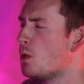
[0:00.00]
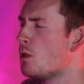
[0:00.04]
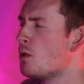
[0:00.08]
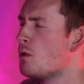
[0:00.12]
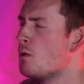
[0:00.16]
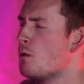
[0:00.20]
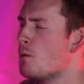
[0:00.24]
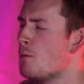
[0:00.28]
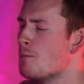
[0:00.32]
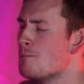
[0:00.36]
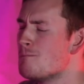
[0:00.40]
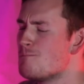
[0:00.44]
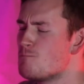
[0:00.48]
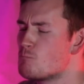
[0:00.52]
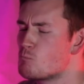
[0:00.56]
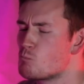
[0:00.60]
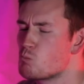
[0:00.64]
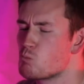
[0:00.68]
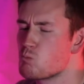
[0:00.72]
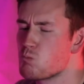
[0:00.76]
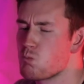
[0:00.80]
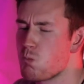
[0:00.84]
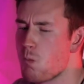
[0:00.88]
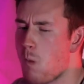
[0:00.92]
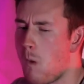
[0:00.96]
Ooh.
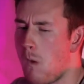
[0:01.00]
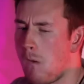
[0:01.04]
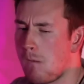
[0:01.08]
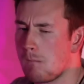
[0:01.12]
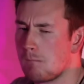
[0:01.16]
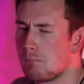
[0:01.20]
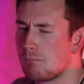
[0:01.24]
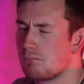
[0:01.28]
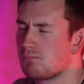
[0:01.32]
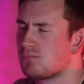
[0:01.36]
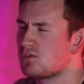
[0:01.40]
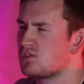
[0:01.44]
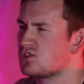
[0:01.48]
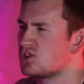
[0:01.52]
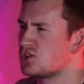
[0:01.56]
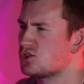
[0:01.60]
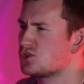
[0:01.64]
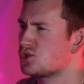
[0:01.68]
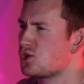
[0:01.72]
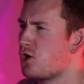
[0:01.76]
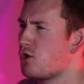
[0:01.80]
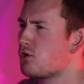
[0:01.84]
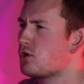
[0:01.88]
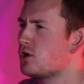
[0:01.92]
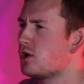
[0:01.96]
It's
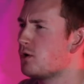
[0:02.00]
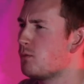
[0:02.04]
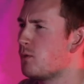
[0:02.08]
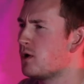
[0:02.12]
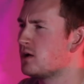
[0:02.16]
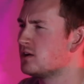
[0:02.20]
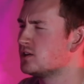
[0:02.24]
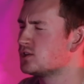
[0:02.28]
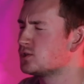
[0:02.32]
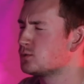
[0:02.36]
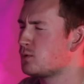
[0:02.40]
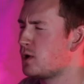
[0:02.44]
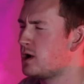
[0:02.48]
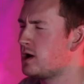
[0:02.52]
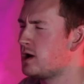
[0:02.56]
a chocolate one as